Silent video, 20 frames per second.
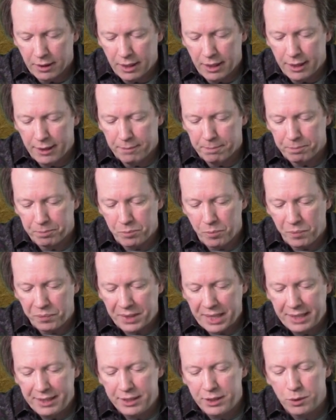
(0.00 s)
And
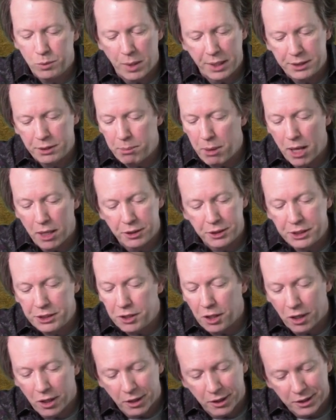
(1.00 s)
this is why topology is
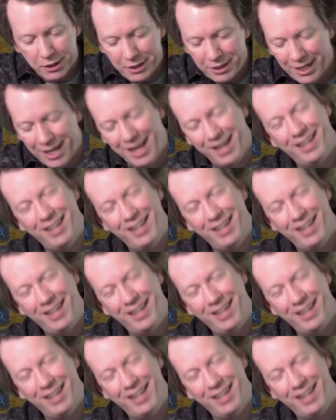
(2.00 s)
hard,